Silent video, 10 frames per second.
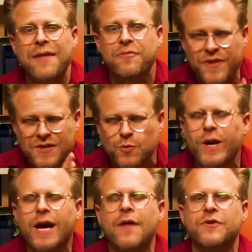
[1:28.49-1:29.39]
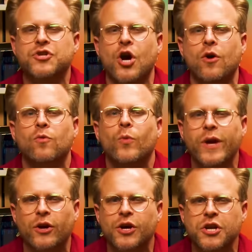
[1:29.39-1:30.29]
And this week on the show,
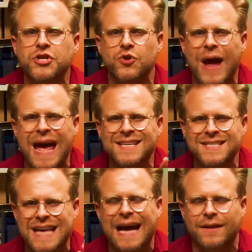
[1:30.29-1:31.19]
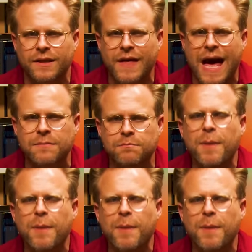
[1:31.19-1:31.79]
we are going to do exactly that.